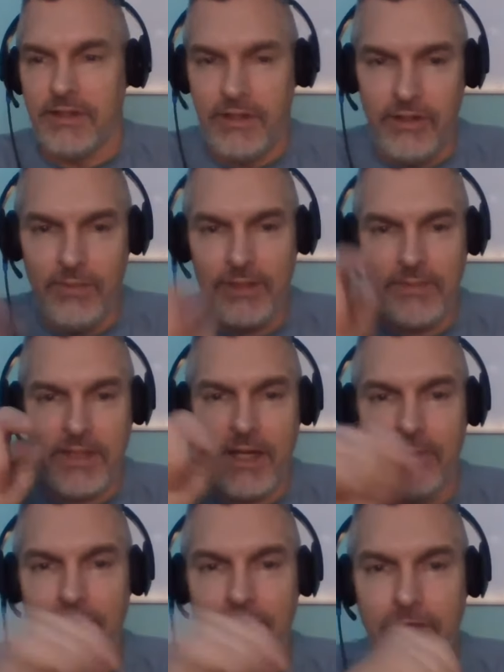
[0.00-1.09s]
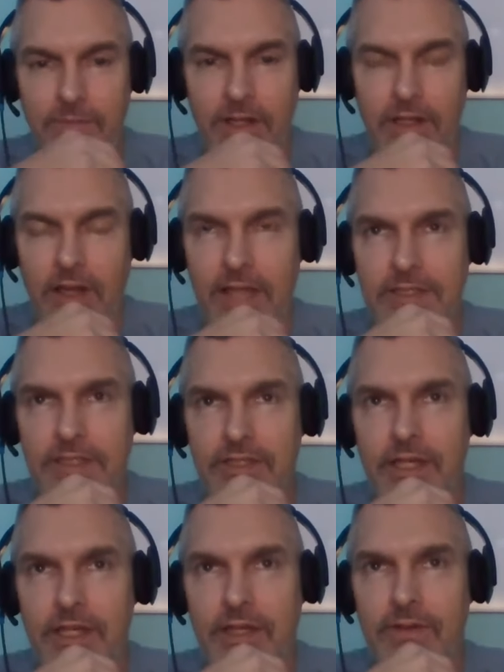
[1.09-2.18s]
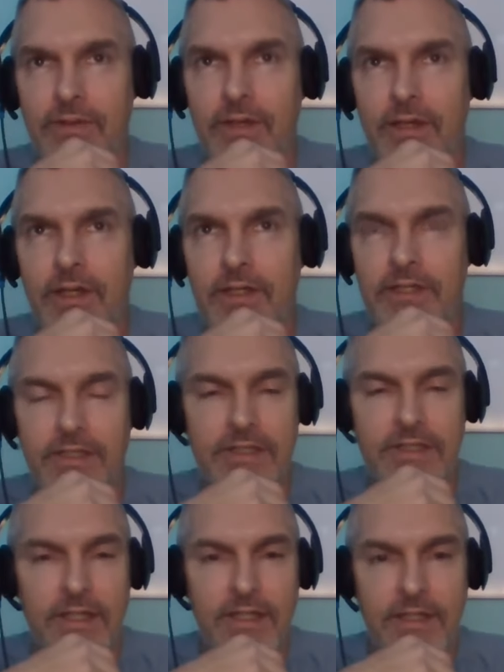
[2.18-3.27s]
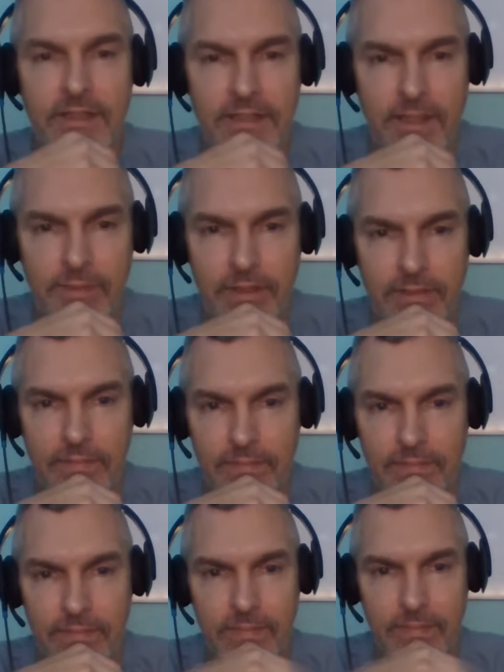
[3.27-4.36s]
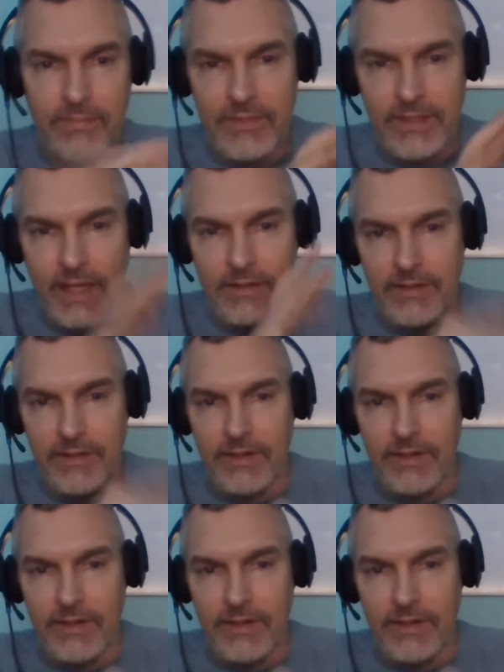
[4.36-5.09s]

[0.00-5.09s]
You must be coming from the Glossa channel, Justinian deception sector,